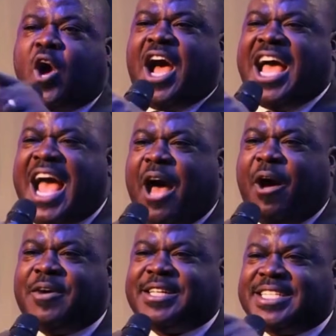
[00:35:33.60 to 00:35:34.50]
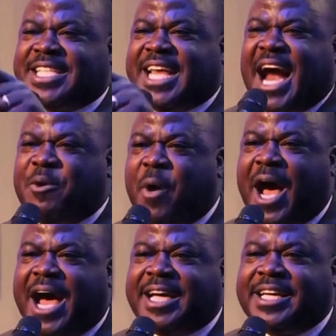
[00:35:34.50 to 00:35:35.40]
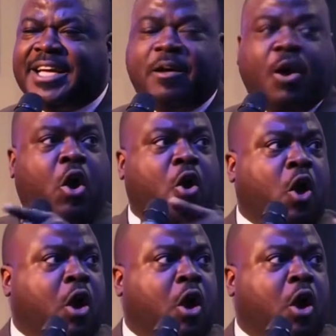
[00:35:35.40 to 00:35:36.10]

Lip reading: as if they curse you people with burial